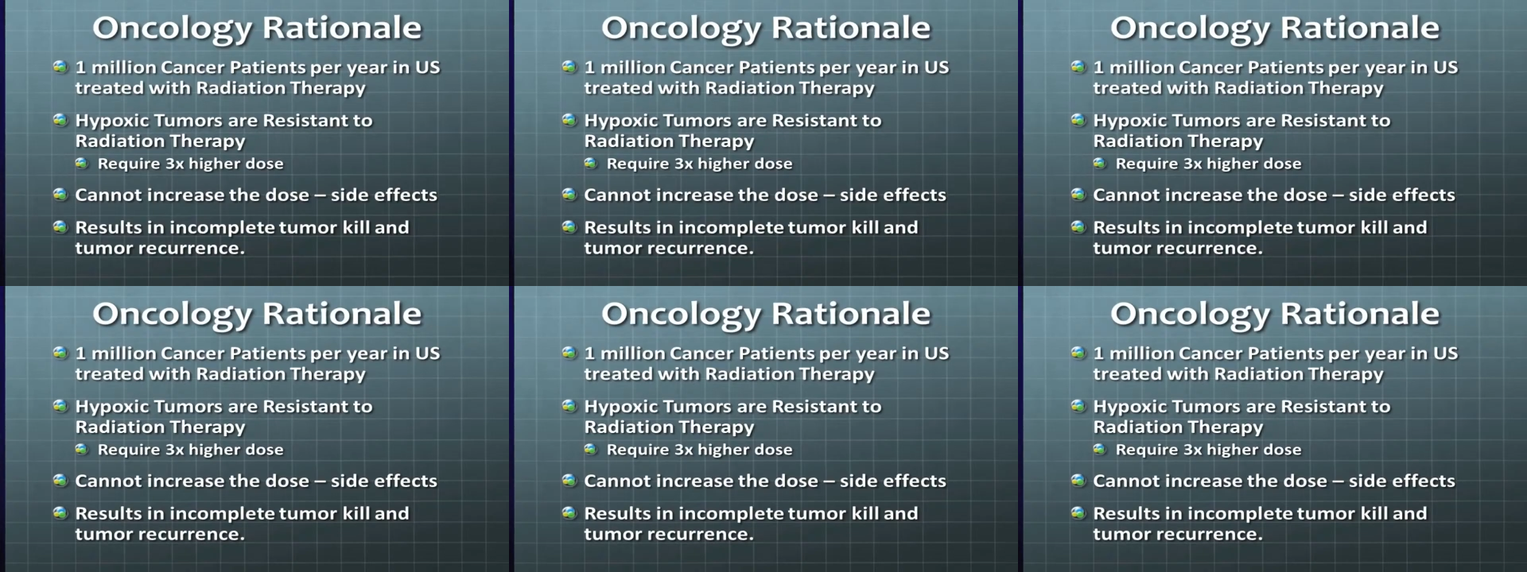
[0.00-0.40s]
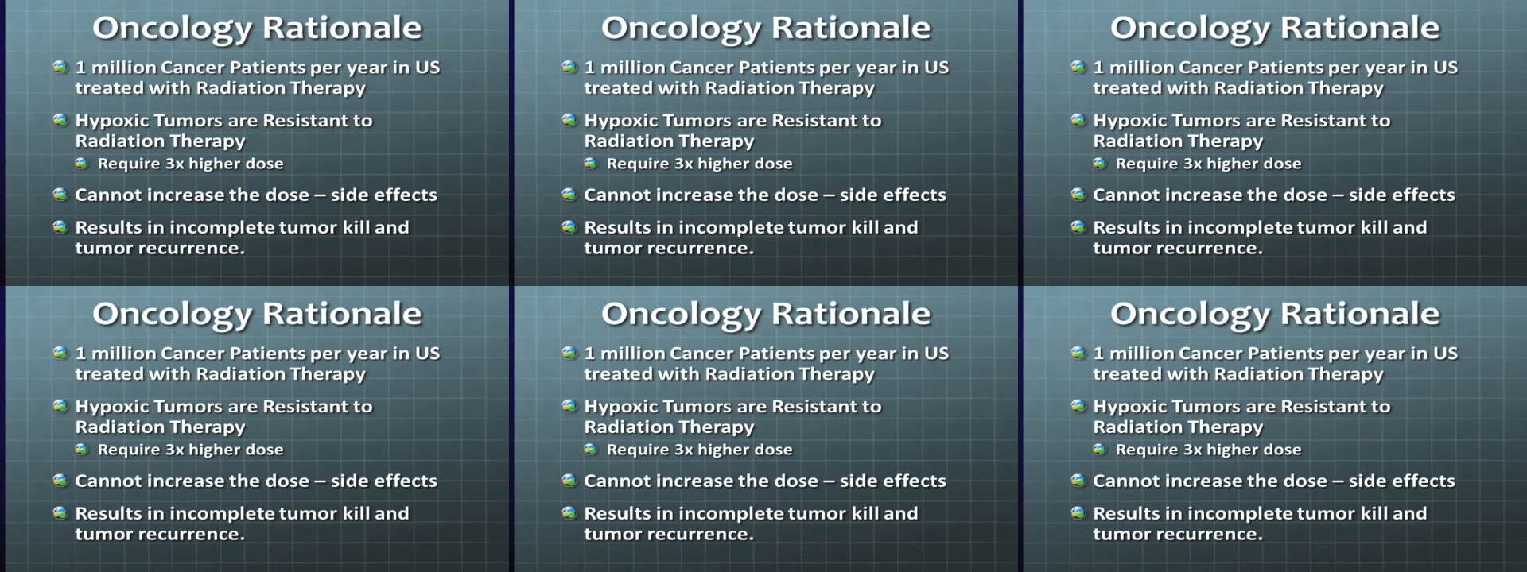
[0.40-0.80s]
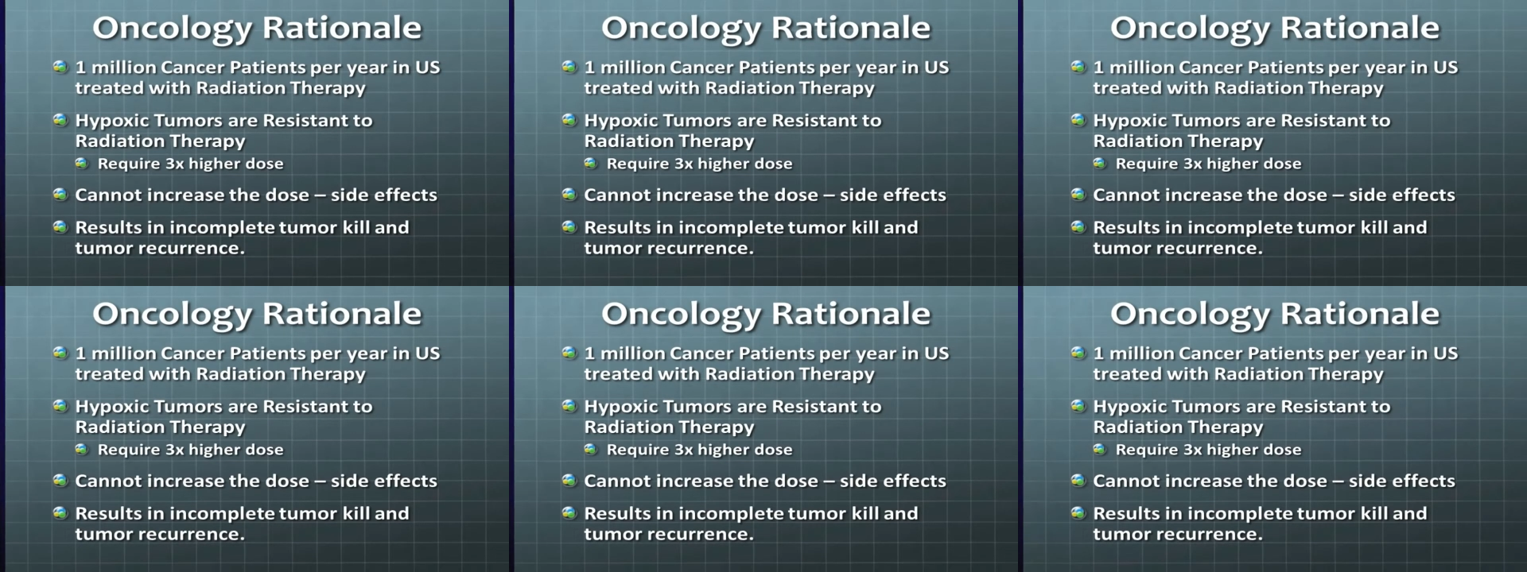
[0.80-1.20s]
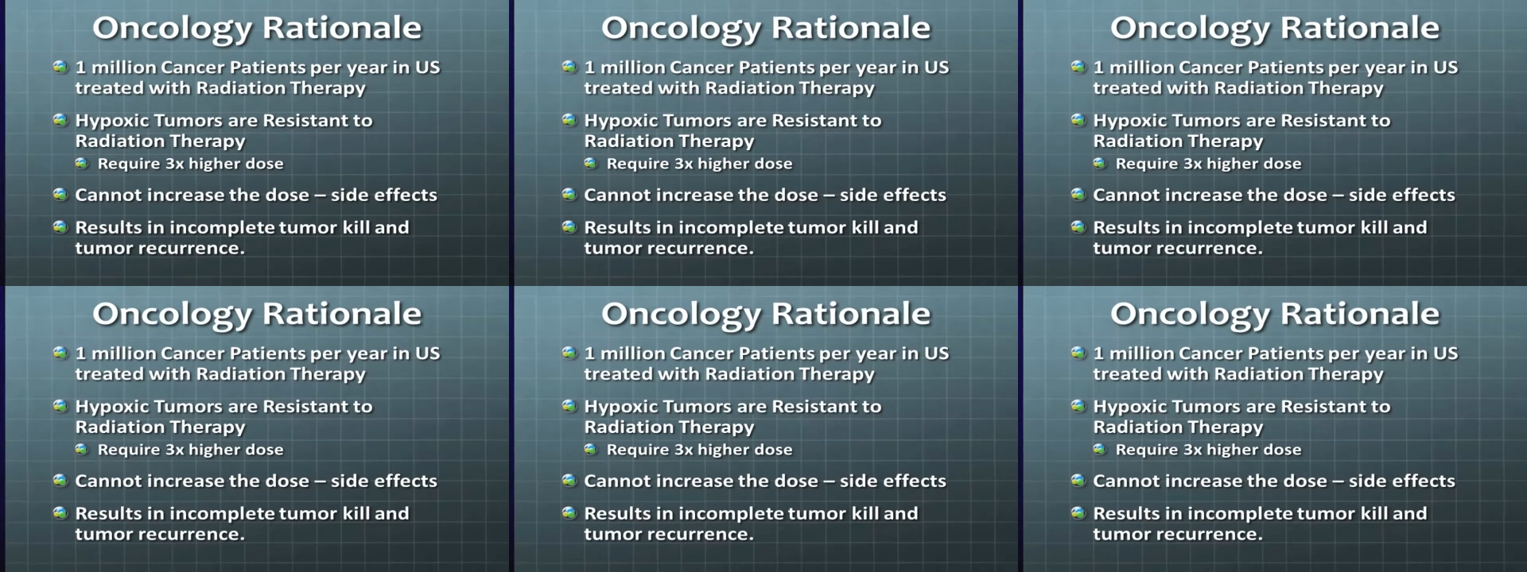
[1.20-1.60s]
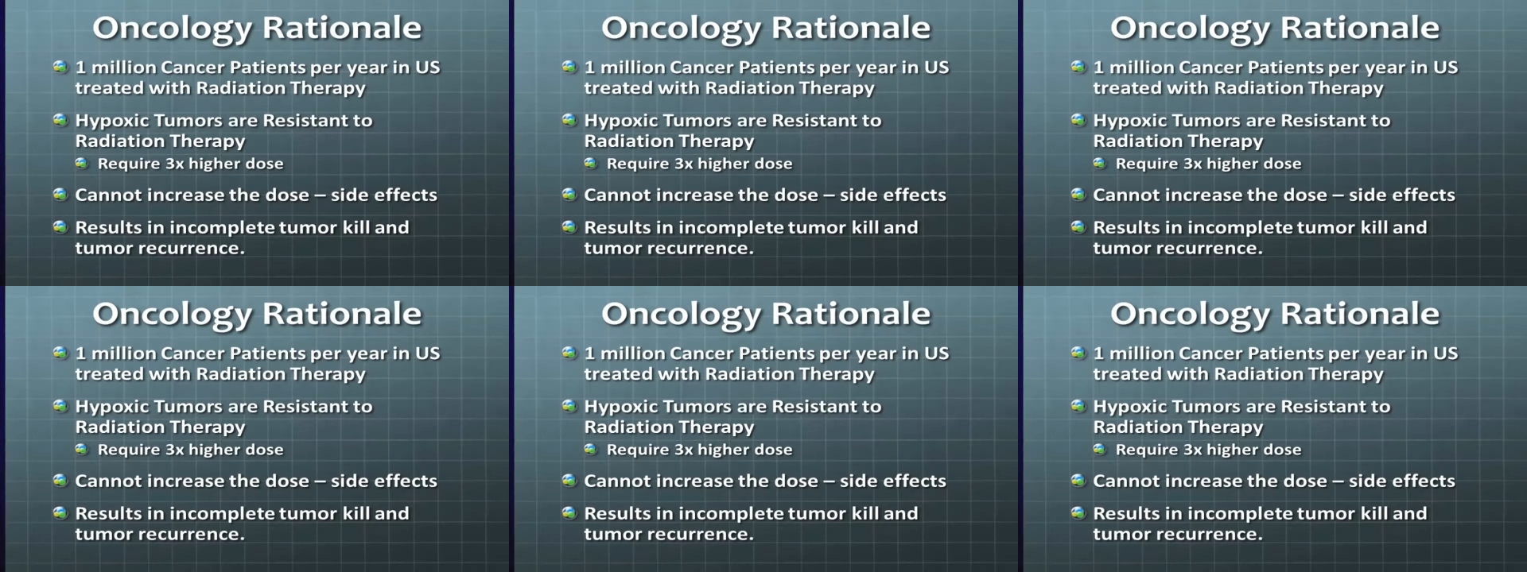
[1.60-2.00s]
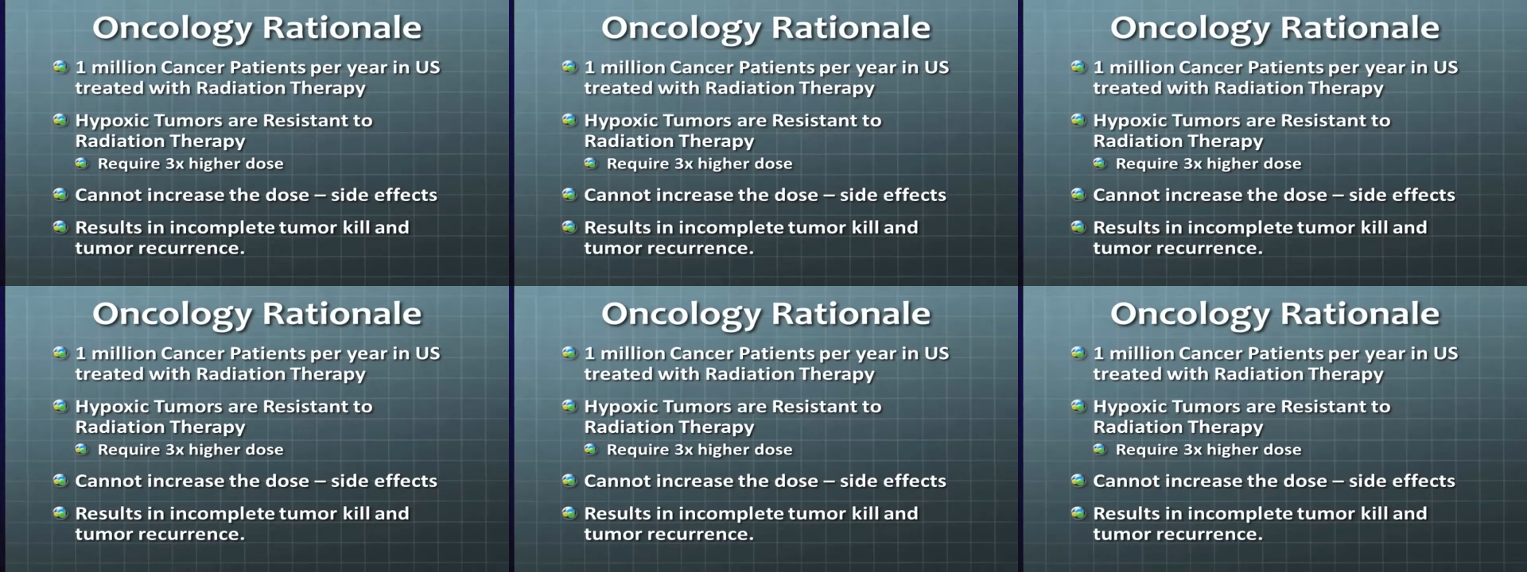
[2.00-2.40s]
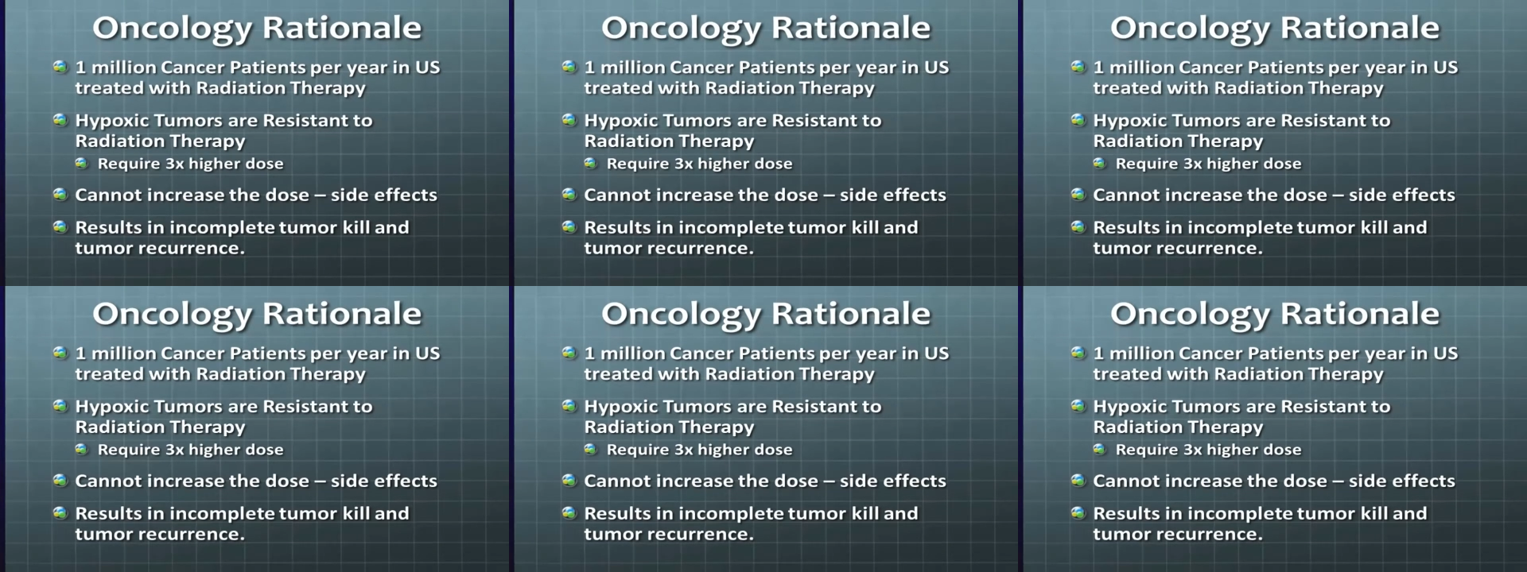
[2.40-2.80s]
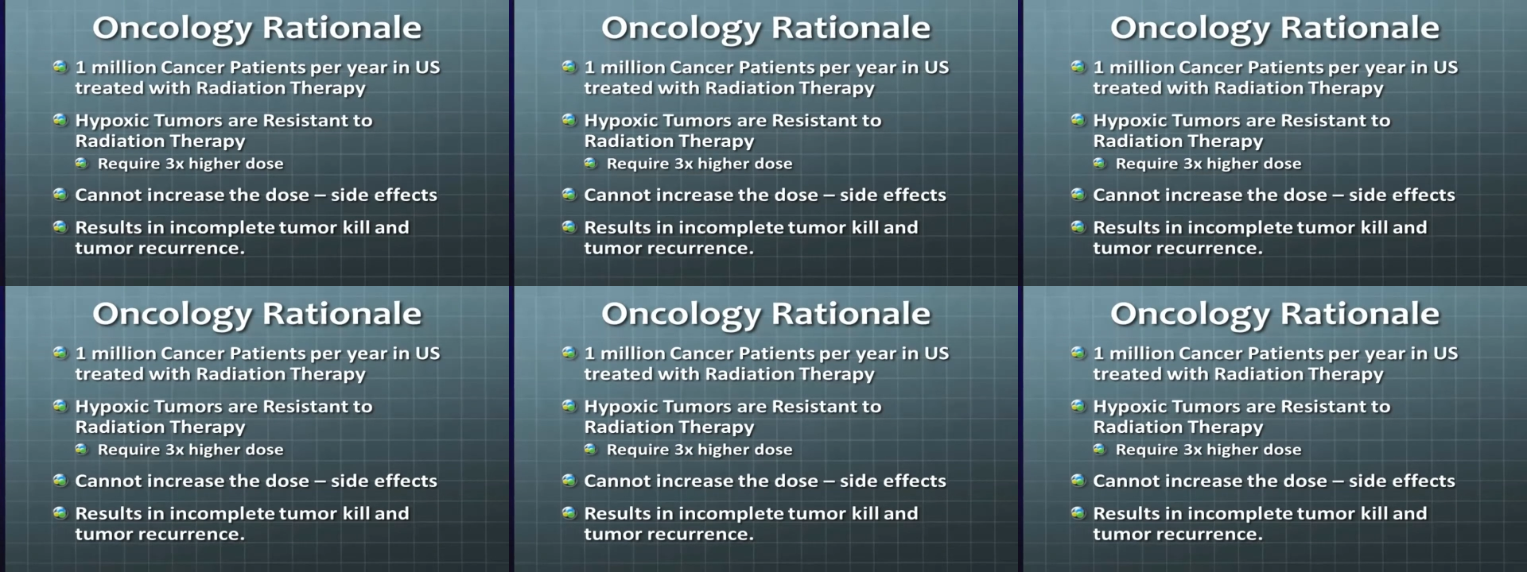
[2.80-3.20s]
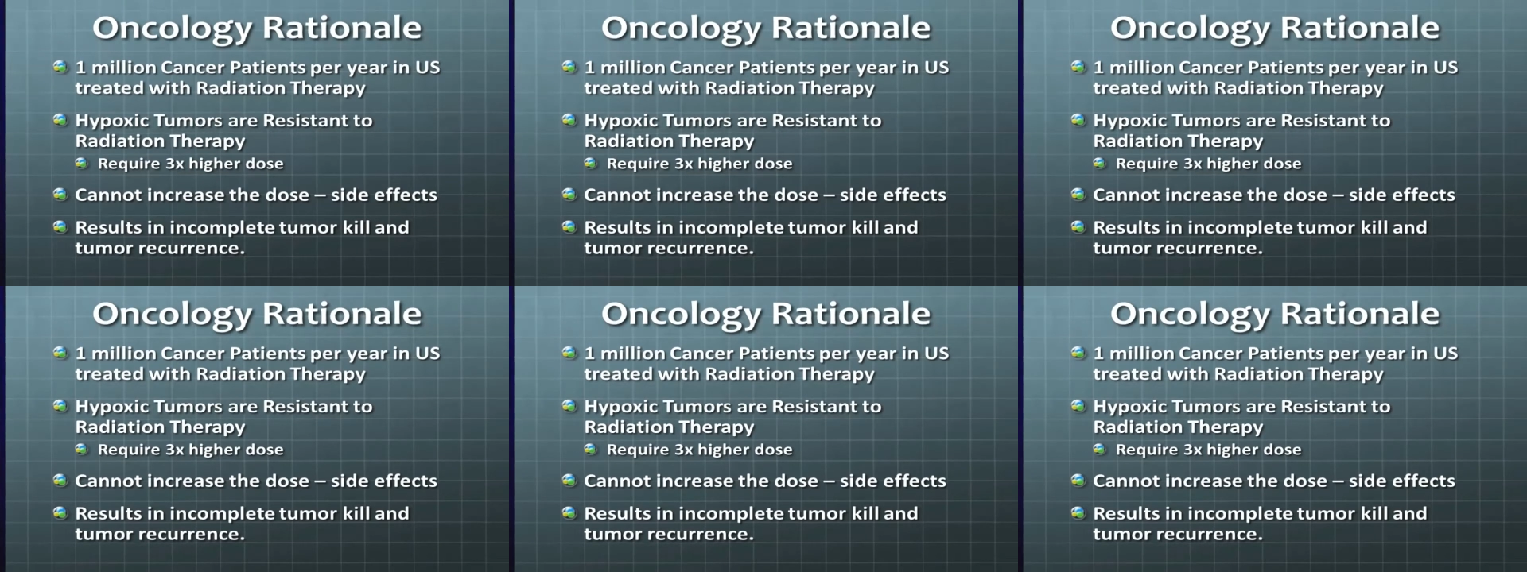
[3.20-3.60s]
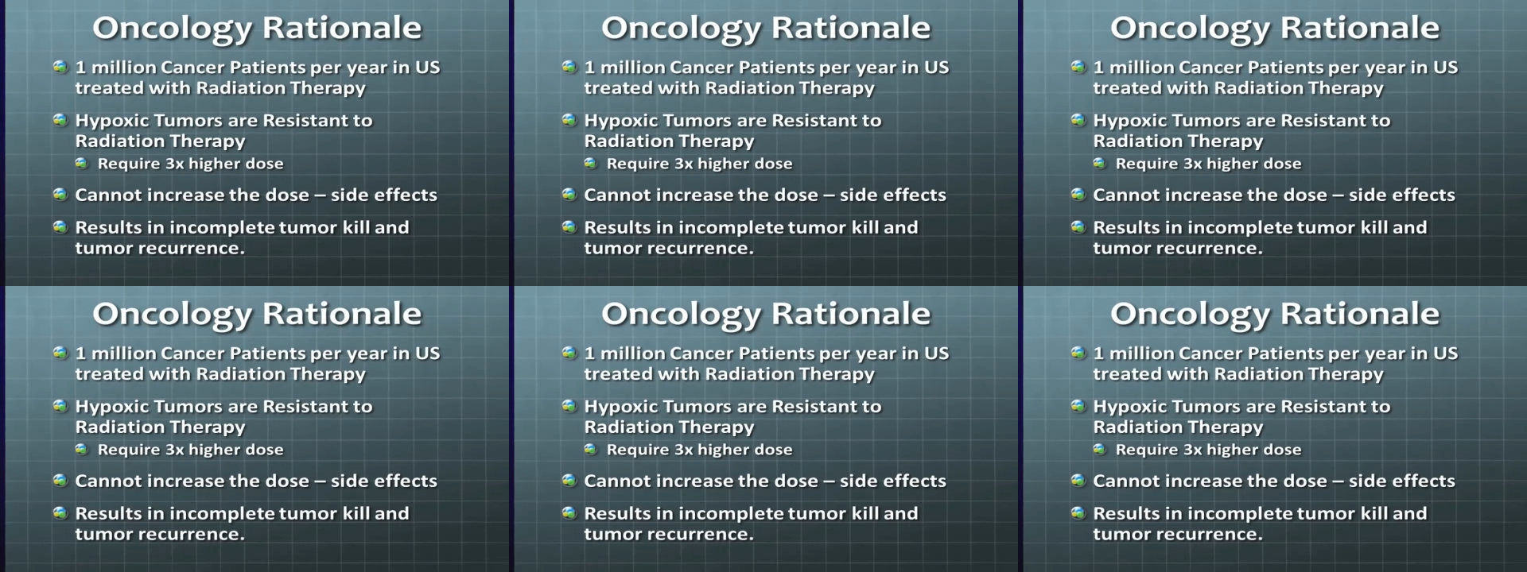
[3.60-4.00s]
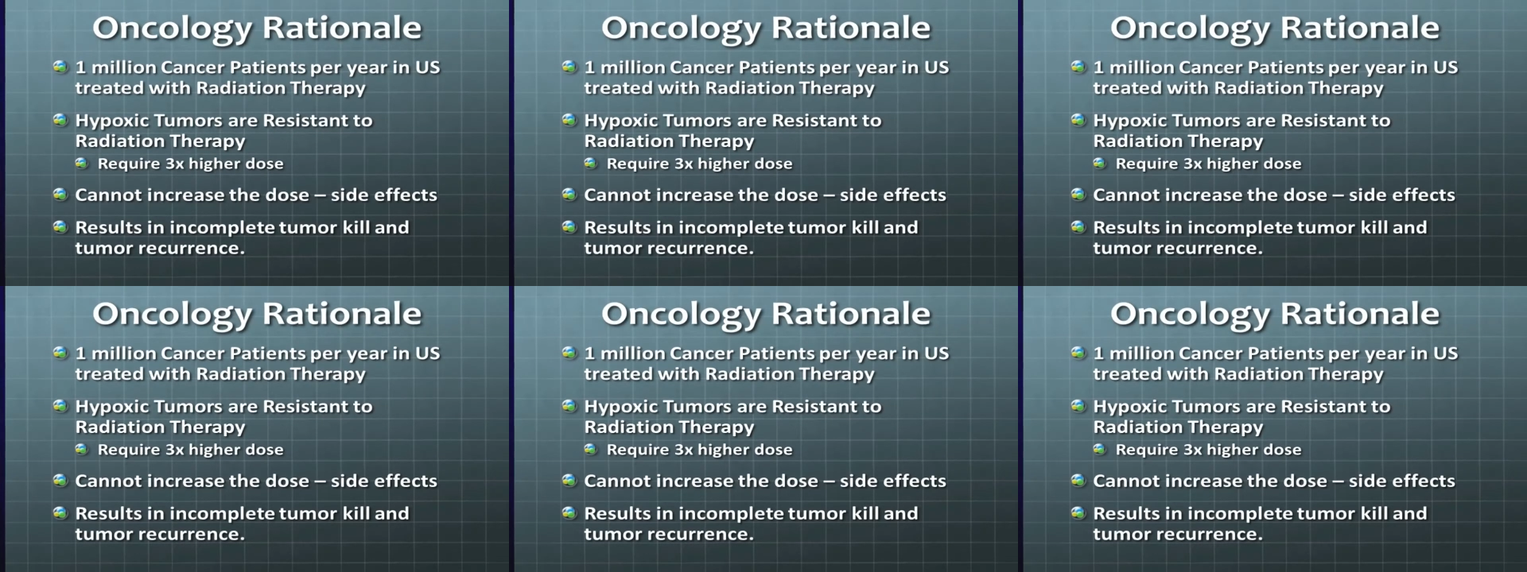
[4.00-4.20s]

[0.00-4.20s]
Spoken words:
No face is visible, so there are no lips to read.